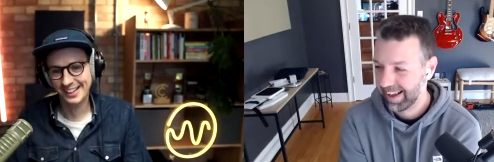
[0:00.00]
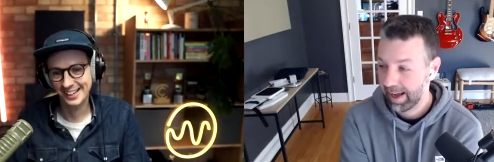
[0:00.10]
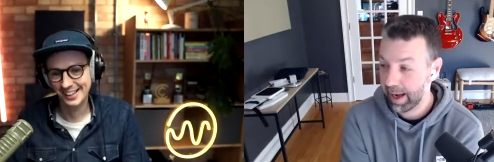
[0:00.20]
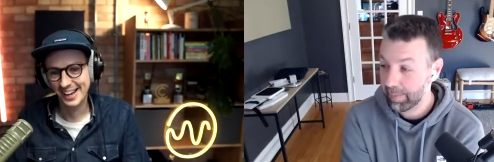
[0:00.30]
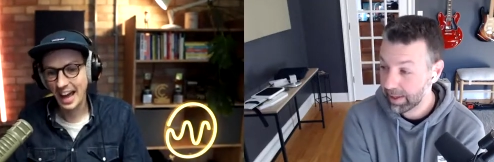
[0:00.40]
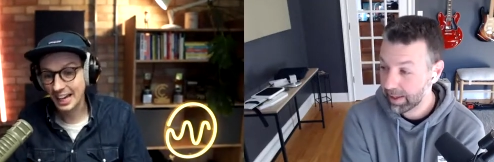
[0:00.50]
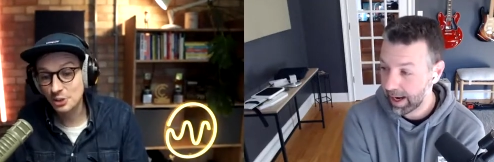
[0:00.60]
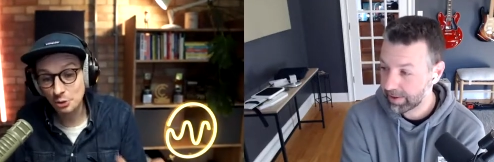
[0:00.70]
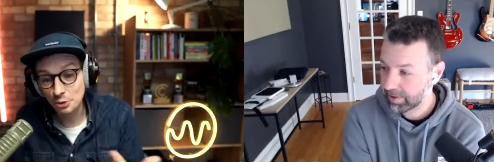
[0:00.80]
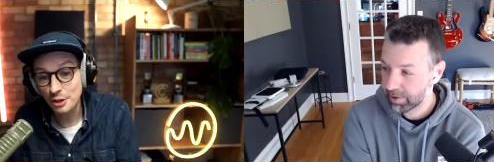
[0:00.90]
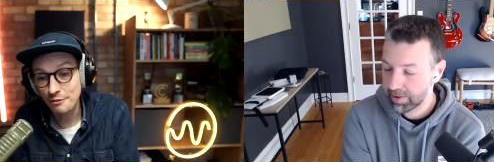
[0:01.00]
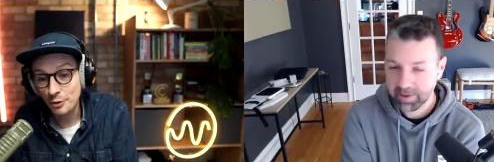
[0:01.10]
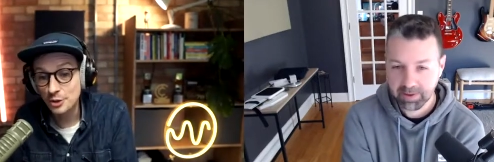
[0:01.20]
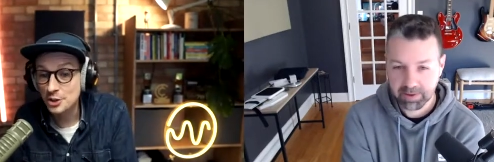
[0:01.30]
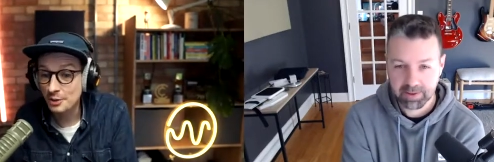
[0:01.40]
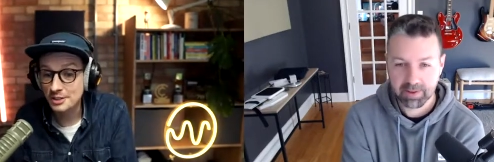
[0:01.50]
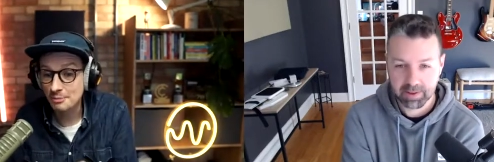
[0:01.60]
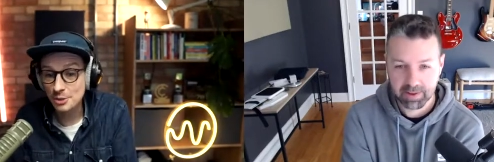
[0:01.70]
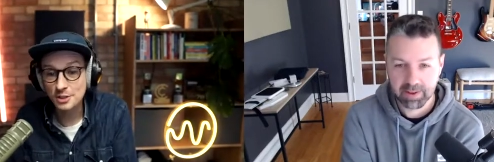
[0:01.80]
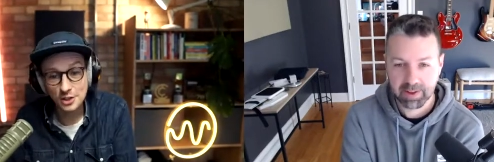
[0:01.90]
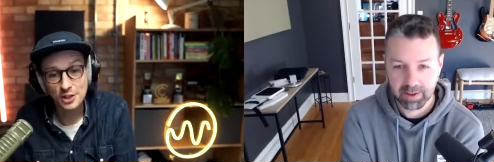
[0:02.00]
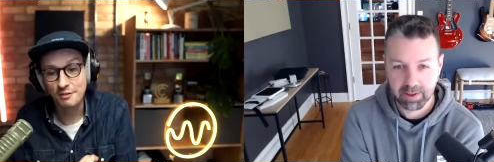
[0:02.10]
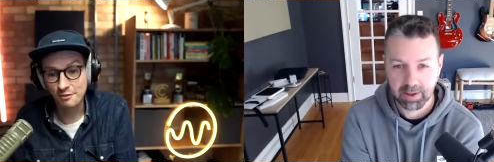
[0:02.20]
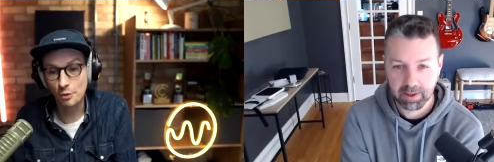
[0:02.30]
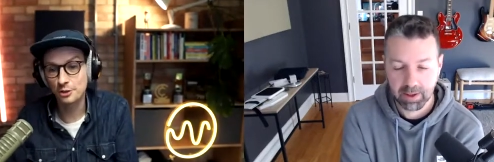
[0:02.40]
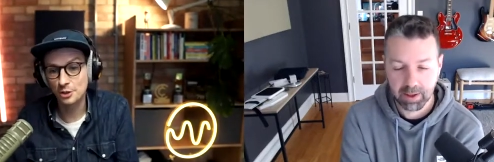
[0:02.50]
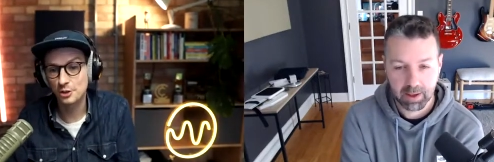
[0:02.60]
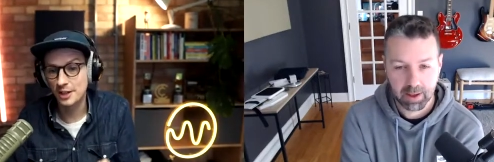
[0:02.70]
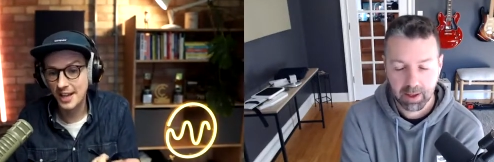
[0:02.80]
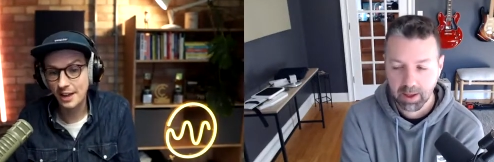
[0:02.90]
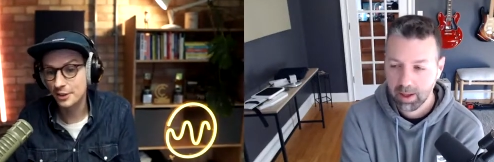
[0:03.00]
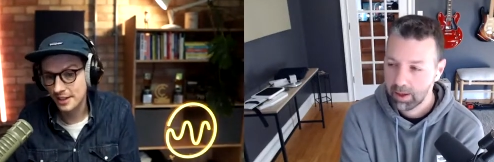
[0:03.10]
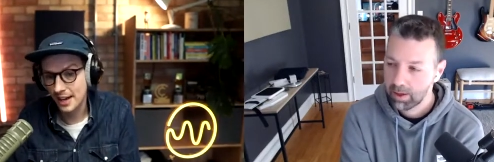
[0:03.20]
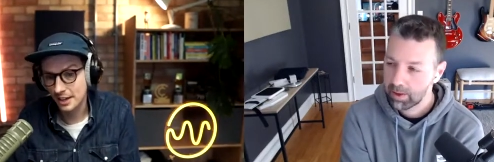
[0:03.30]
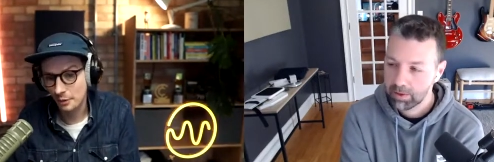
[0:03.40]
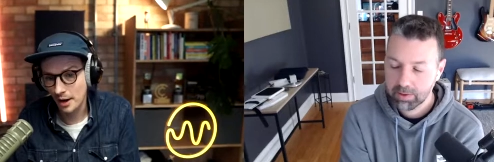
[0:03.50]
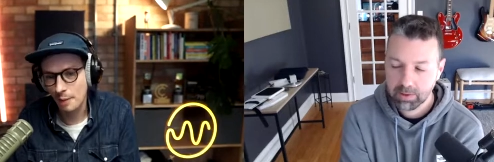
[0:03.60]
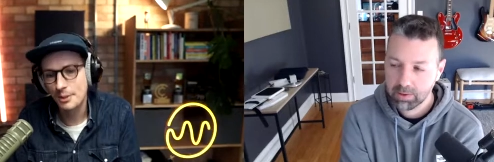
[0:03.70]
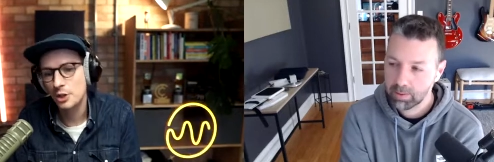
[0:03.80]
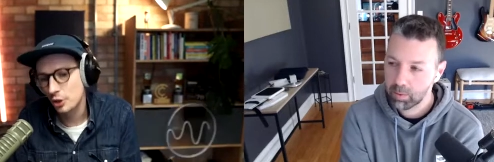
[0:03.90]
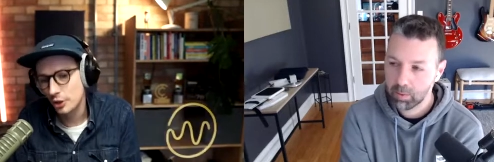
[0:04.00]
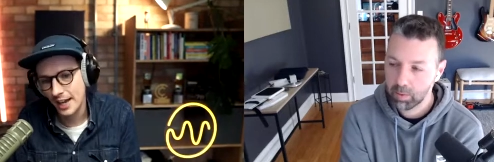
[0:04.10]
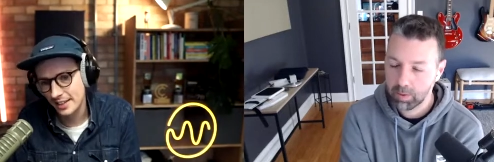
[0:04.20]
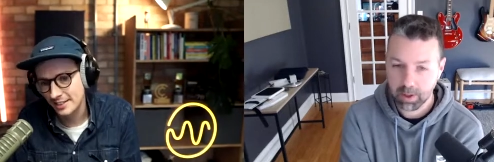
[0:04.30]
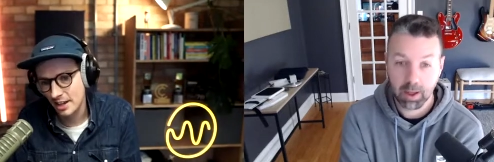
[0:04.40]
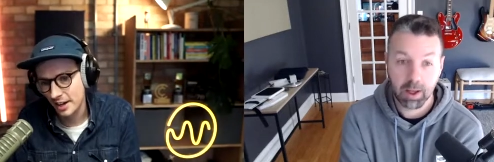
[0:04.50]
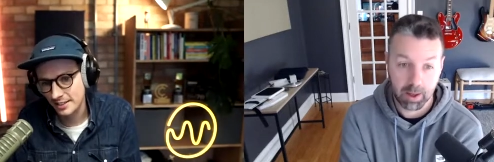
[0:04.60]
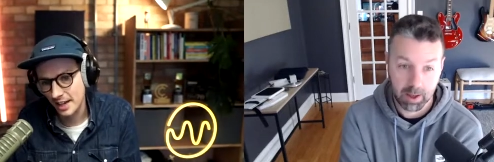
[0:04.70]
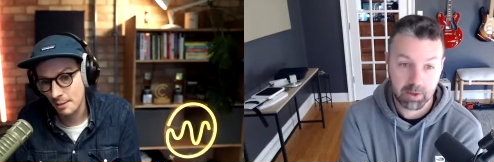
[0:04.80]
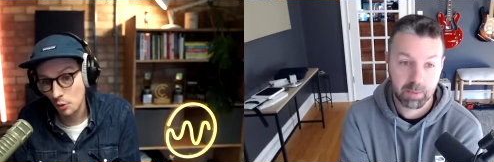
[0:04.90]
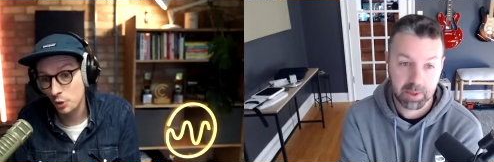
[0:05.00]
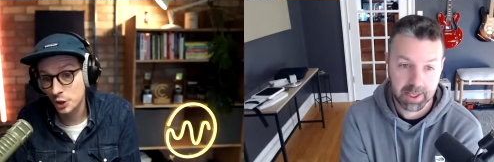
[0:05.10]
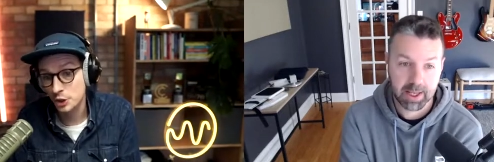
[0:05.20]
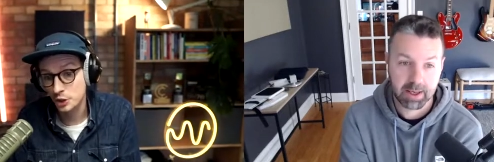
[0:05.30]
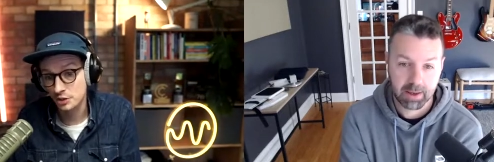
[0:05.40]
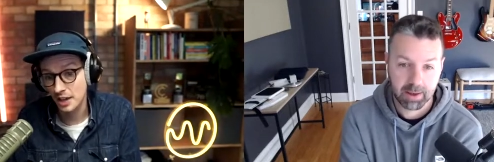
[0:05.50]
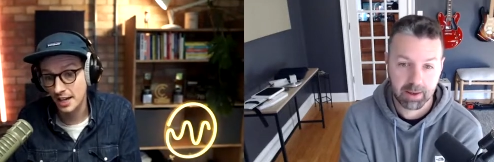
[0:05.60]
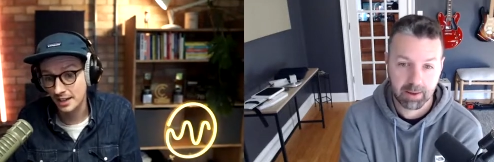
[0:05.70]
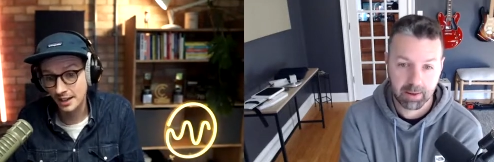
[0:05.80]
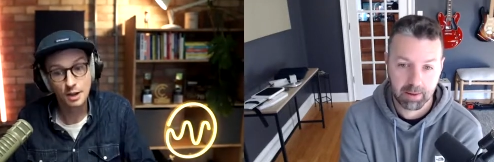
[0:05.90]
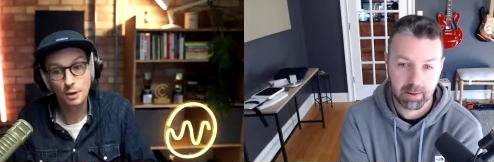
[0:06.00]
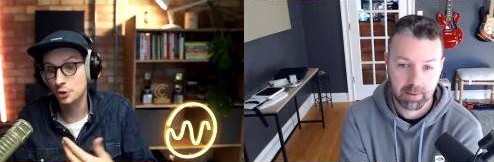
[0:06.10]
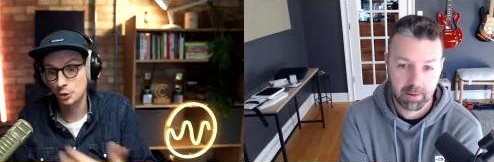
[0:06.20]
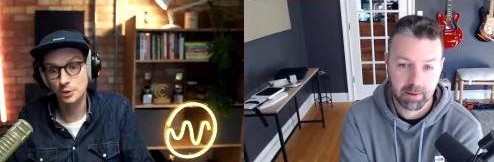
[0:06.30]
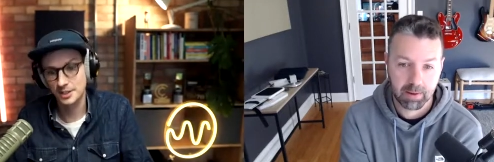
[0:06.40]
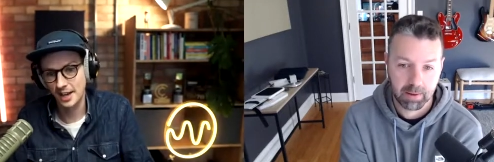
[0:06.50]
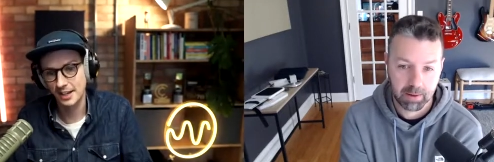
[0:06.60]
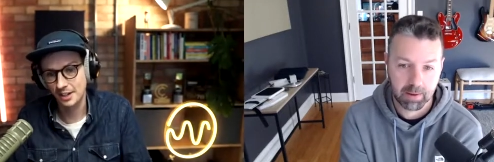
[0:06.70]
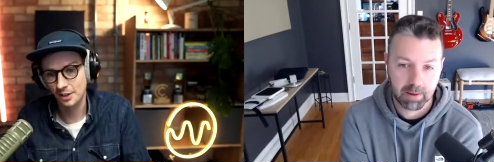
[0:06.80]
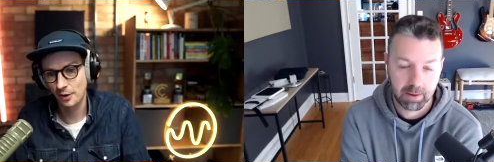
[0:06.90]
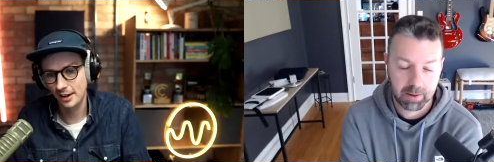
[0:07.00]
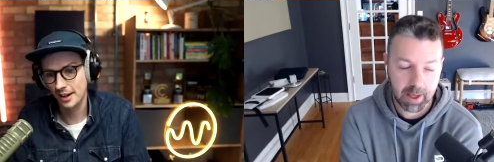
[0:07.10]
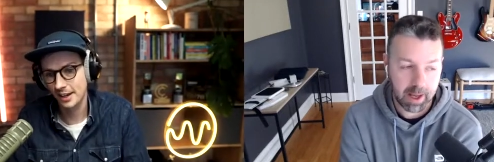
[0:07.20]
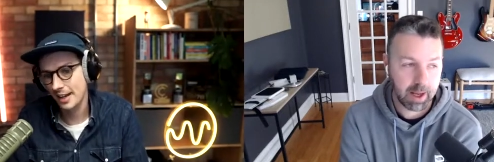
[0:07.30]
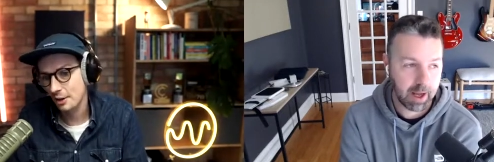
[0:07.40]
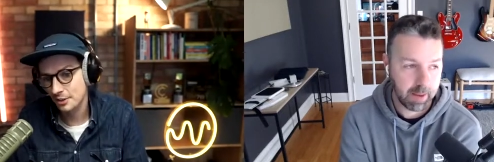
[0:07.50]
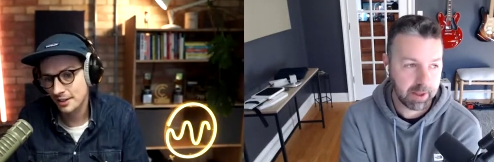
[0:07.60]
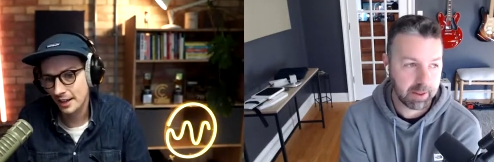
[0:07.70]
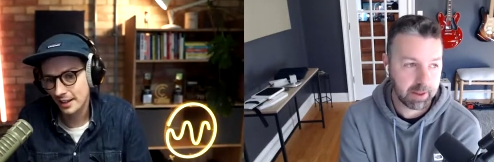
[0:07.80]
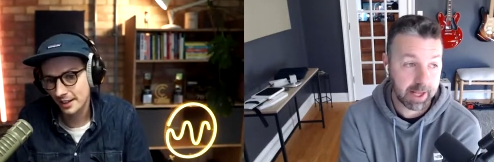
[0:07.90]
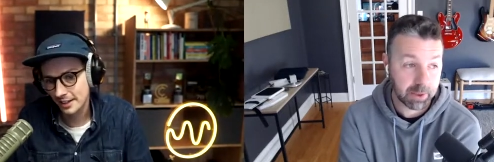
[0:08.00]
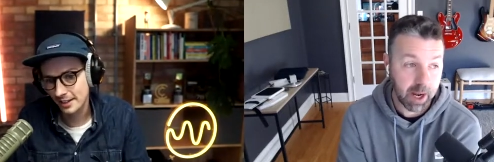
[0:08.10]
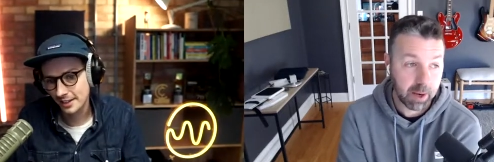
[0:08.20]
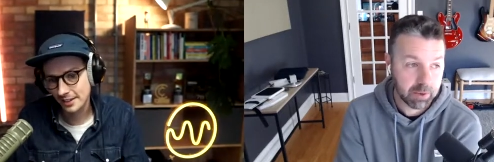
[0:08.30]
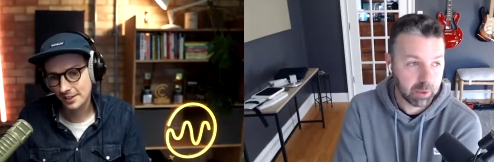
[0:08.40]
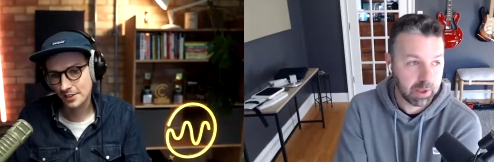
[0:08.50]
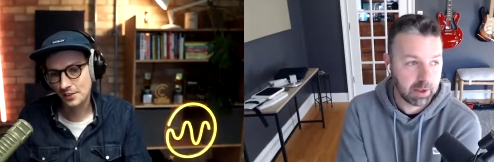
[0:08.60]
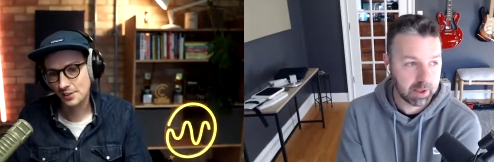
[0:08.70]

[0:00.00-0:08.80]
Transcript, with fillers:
Speaker 1: I mean, because it I also do... forces you as a musician. It forces you to nail the take, right? I mean, Dude, you could get into cutting hundred percent, just like do the take, right? Yeah, I
Speaker 2: mean, that's why I was really looking